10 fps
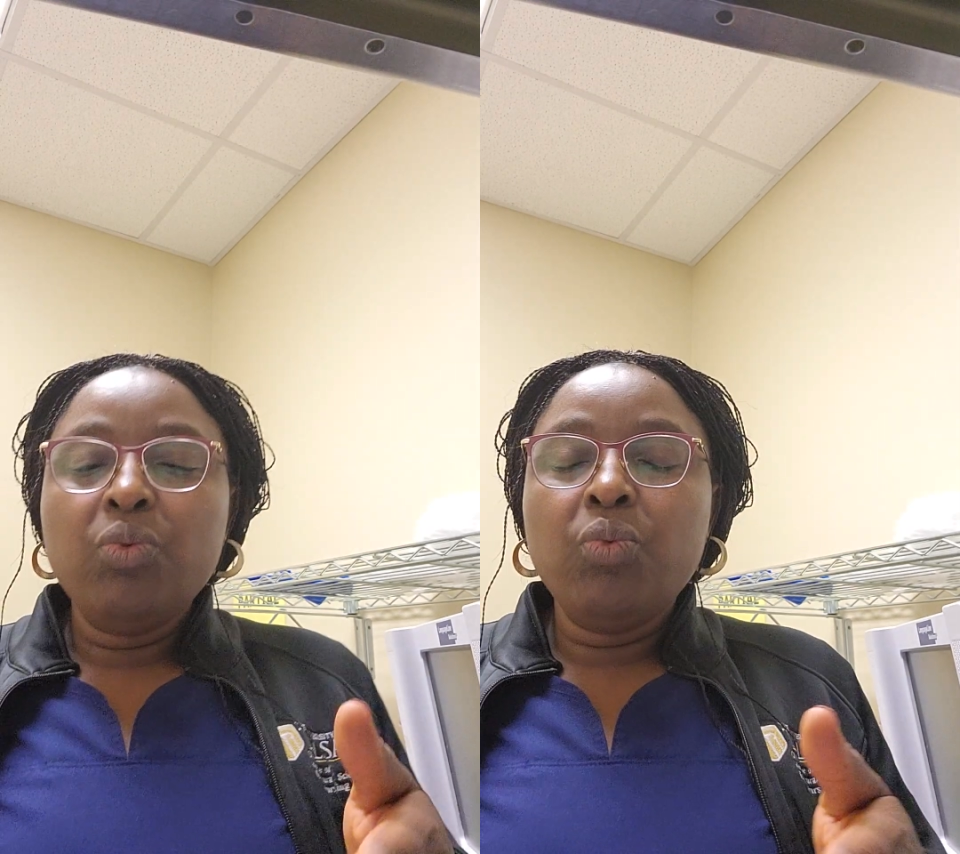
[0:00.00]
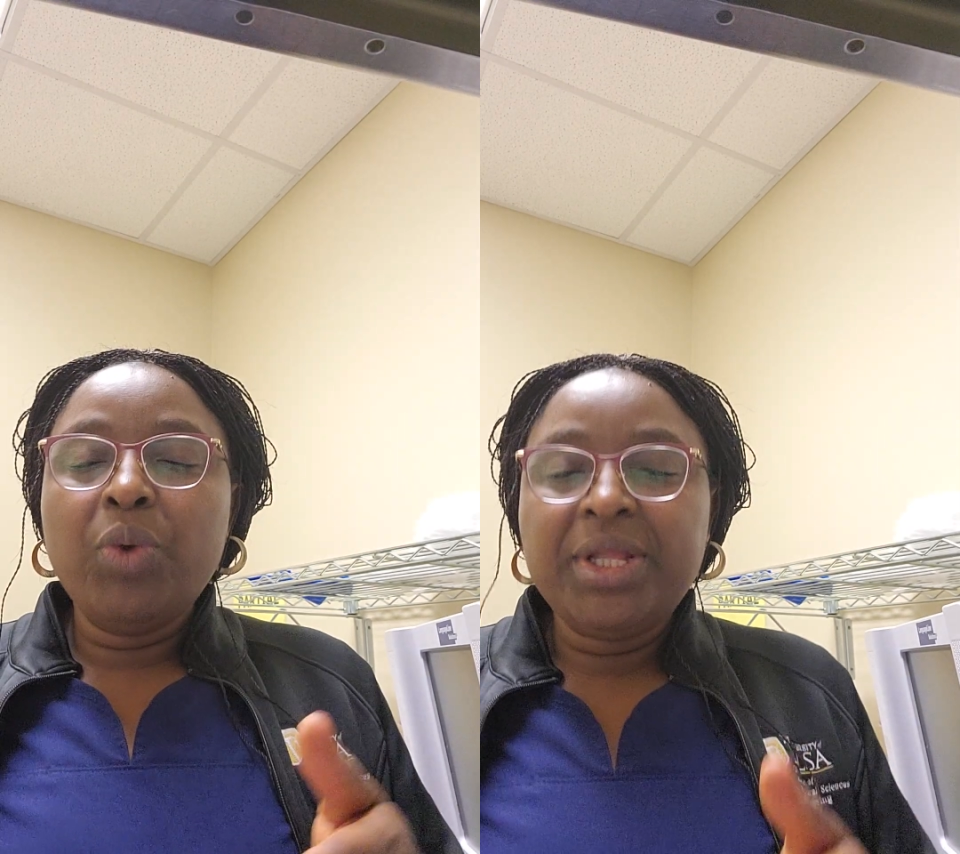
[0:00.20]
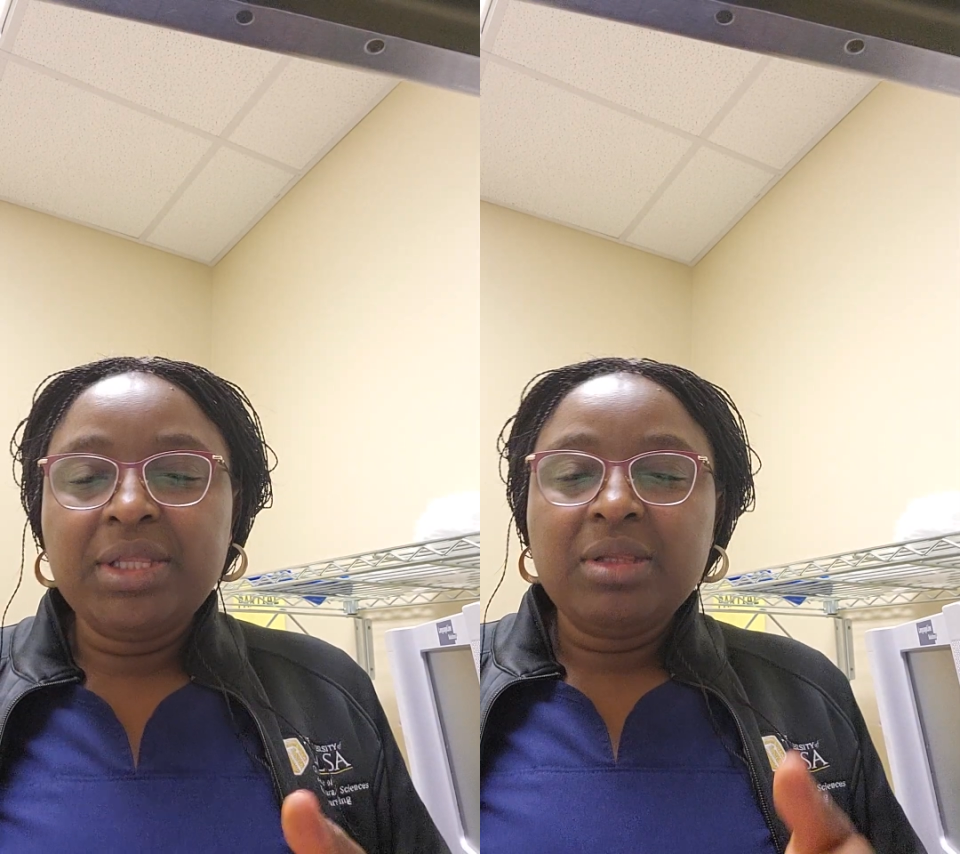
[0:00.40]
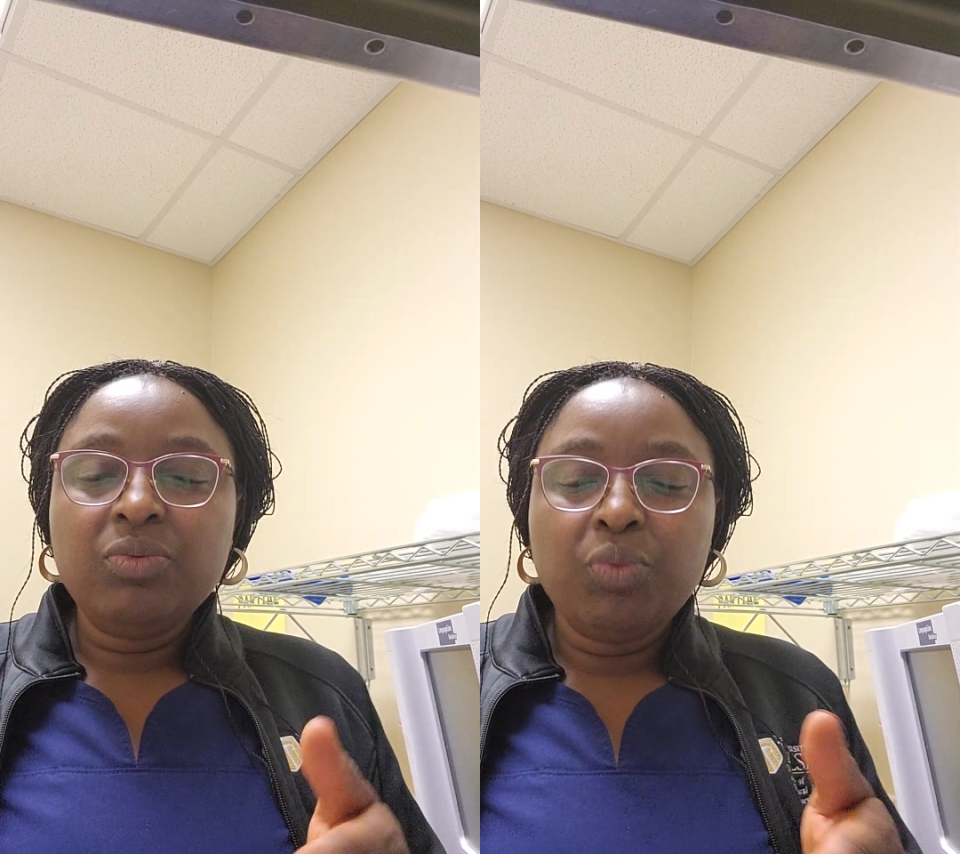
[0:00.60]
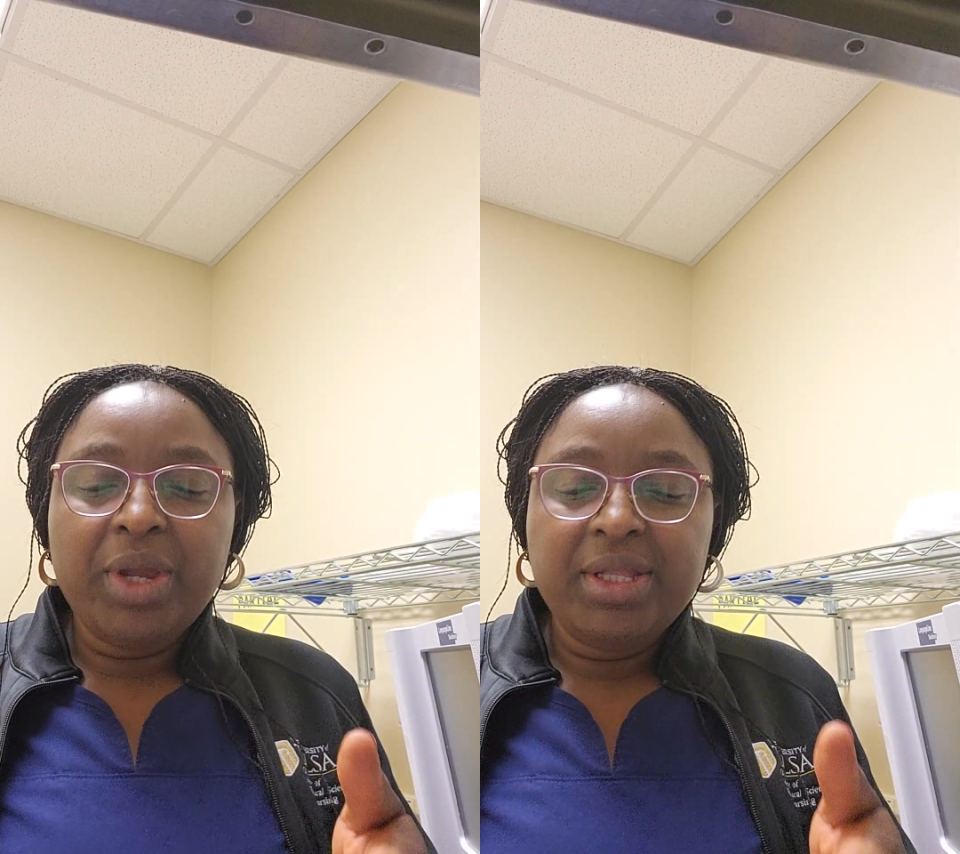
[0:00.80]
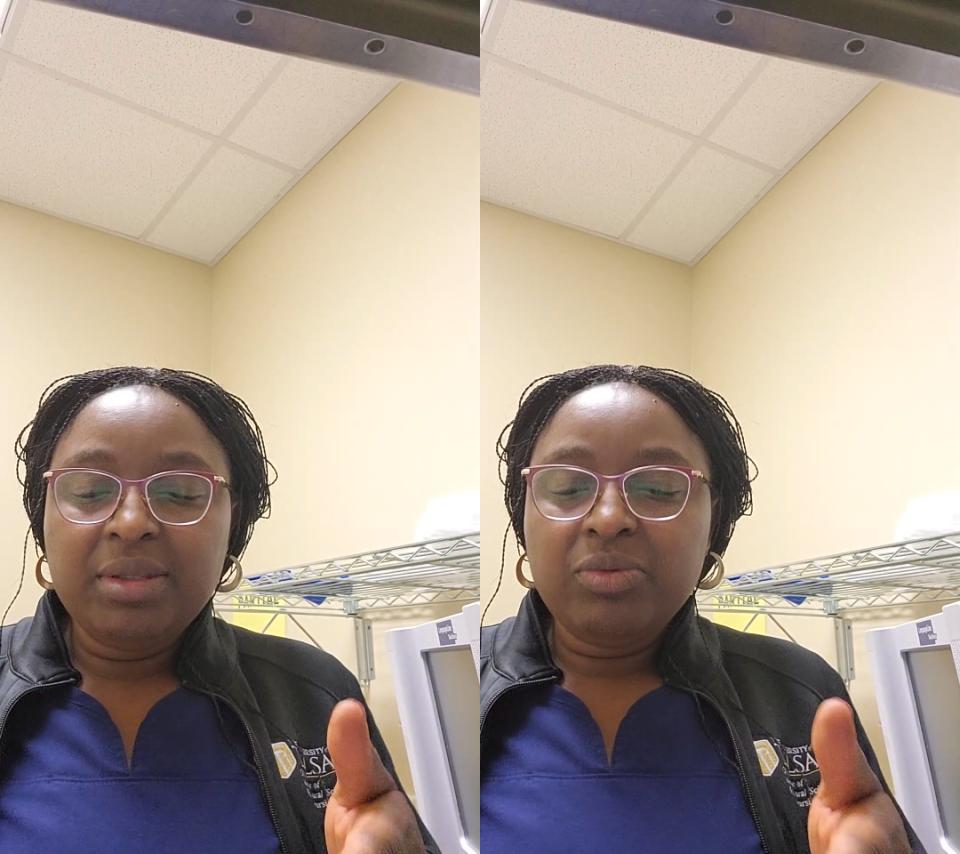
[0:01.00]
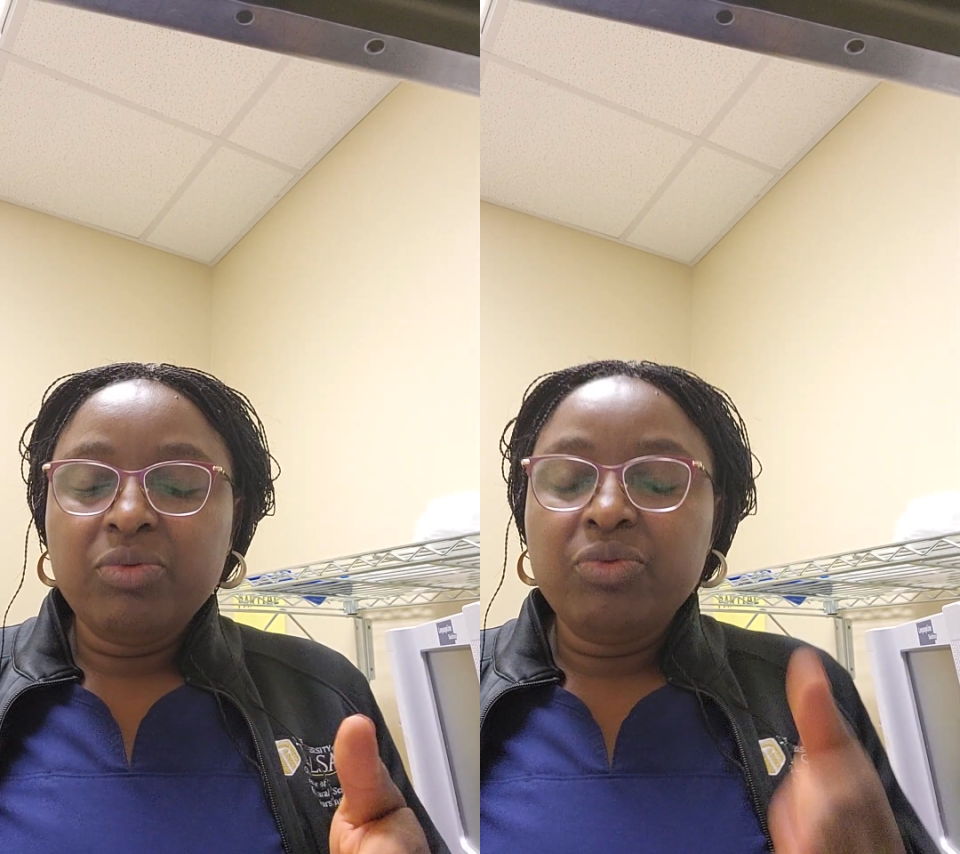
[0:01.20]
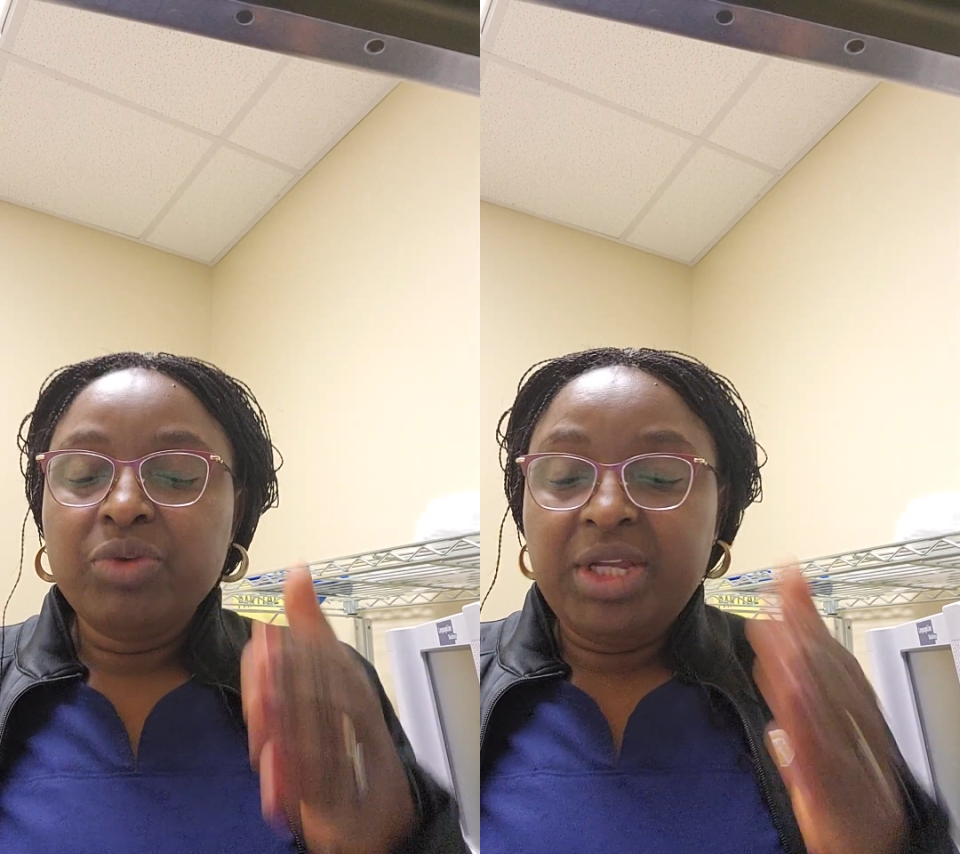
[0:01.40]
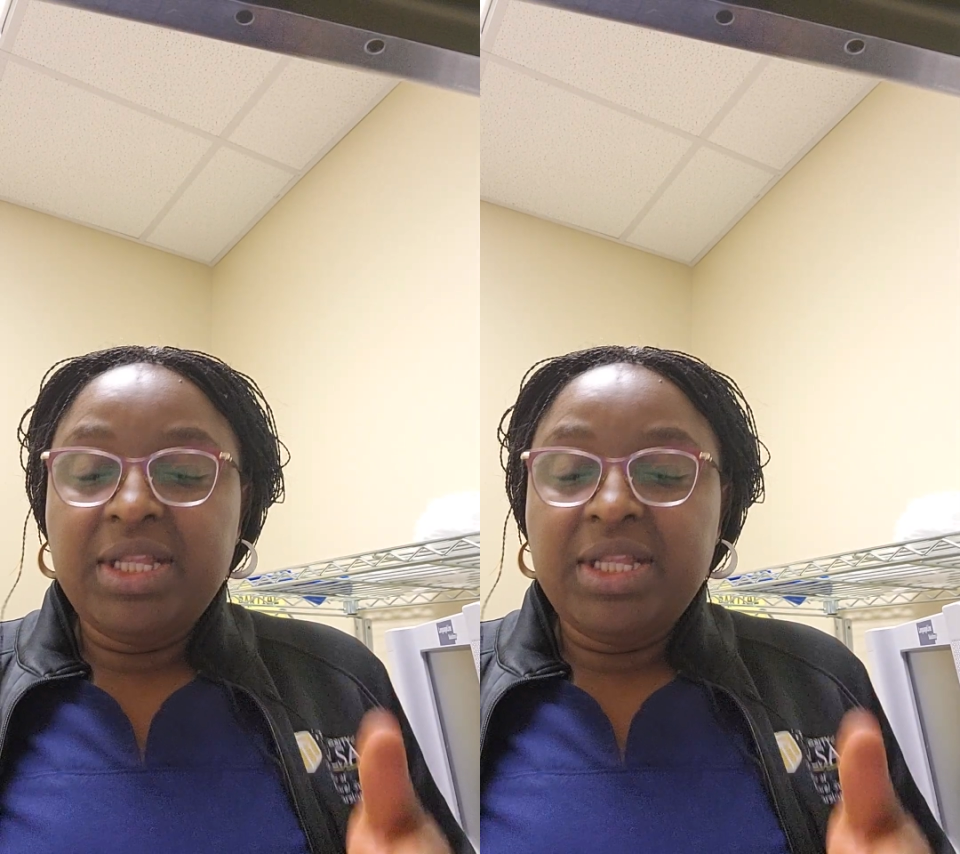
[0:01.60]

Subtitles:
when in